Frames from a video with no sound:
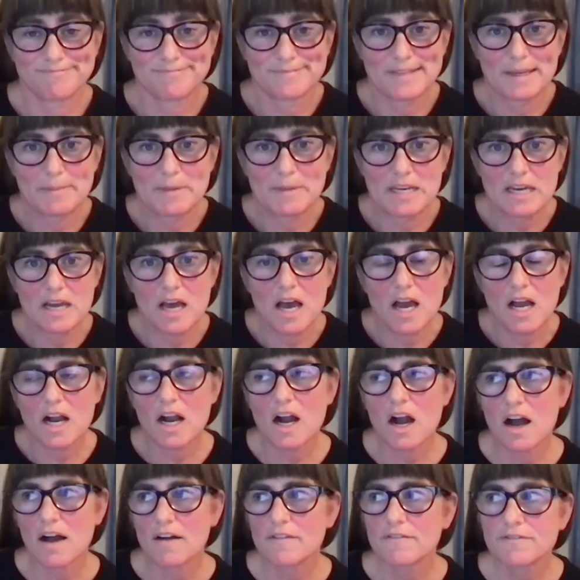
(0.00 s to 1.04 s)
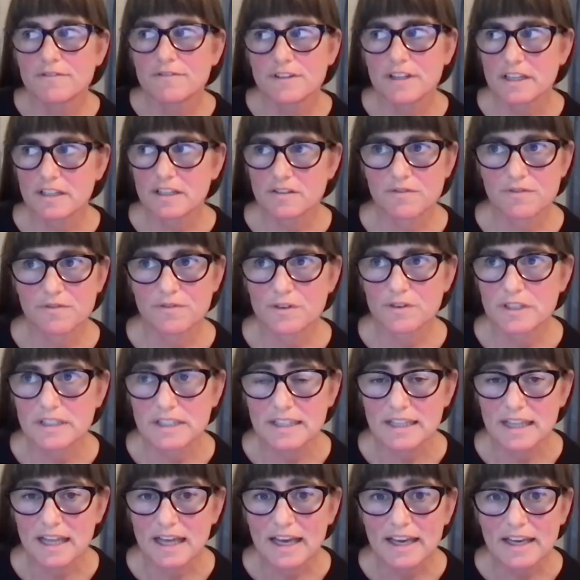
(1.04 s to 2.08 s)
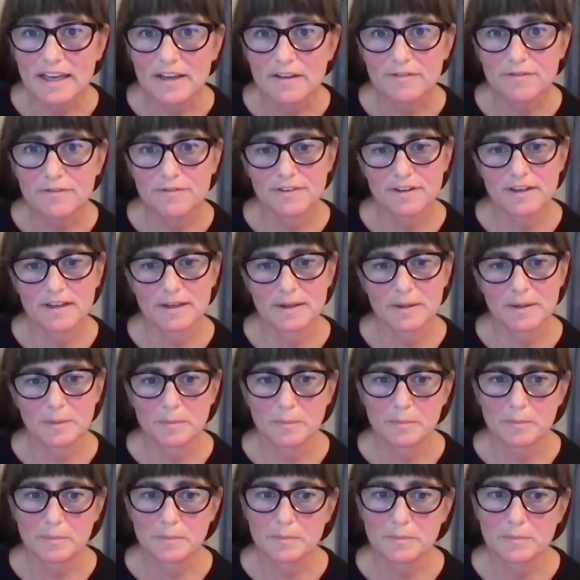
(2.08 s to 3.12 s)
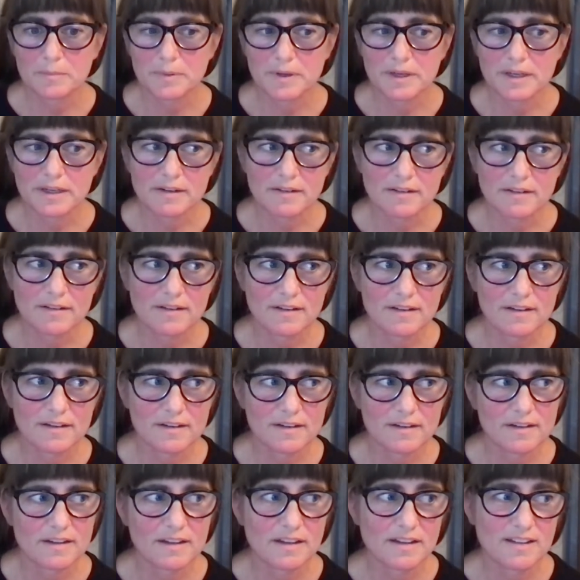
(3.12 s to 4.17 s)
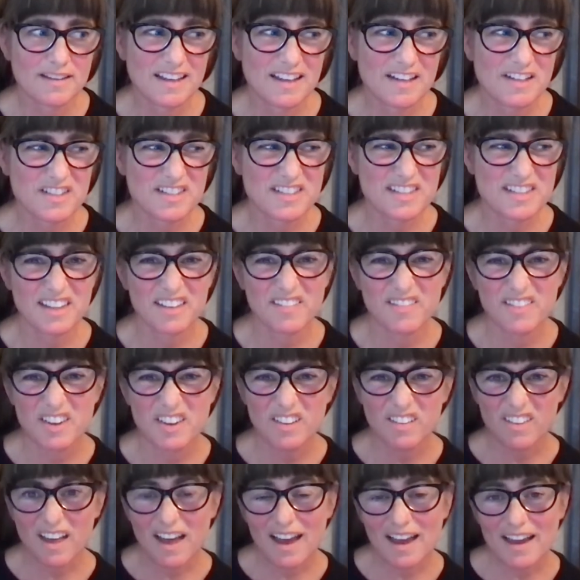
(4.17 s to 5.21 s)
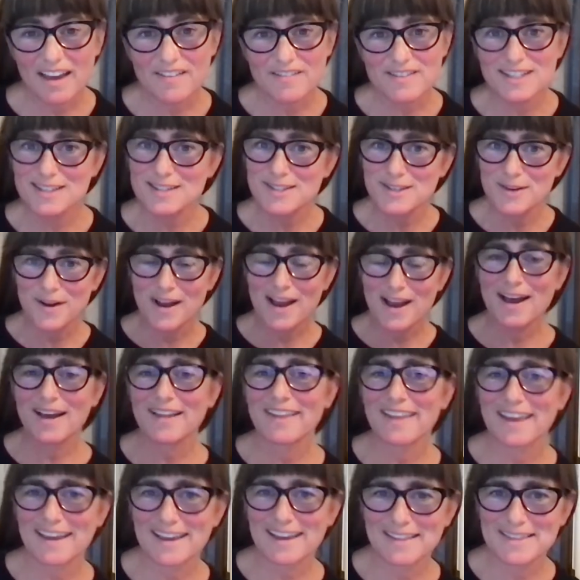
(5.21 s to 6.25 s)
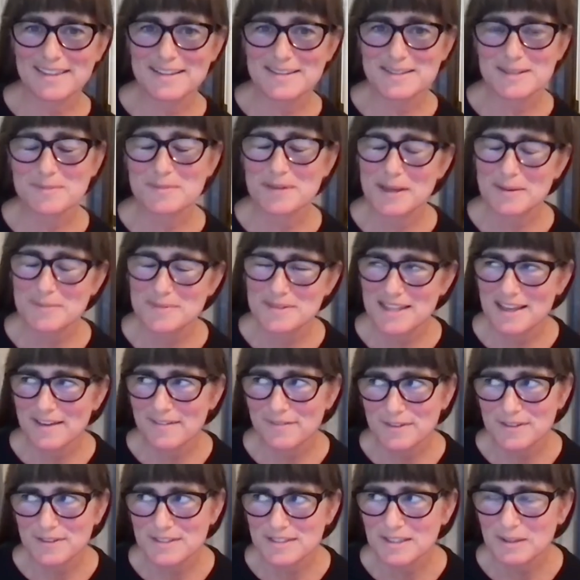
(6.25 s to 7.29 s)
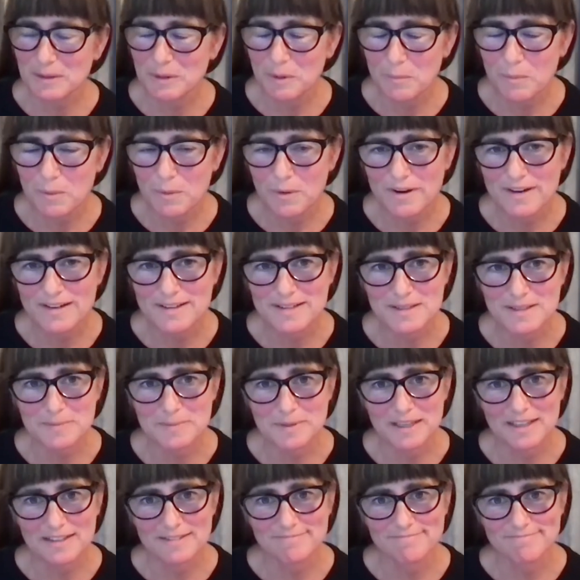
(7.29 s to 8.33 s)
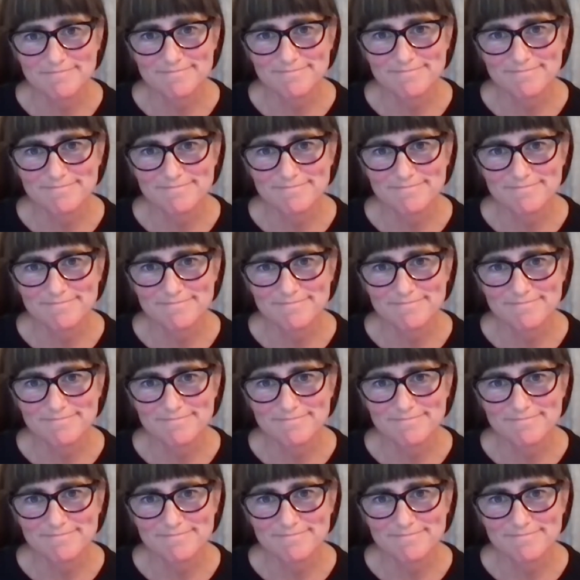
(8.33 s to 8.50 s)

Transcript: I mean, not conflict-free life, um, but that they just live their lives. And so how, like, that sometimes that feels a little boring to me.